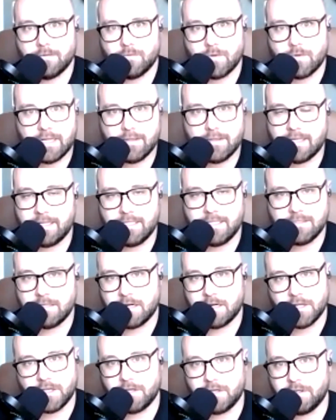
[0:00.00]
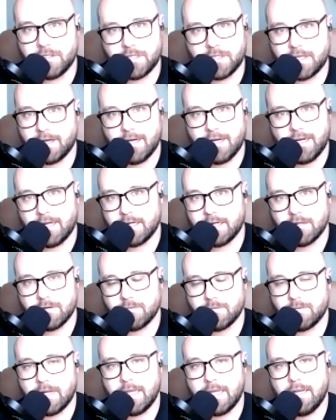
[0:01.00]
right? Then he's not a good God,
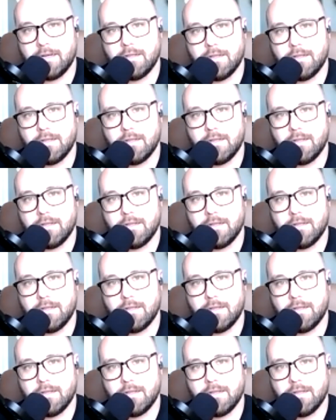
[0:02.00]
right?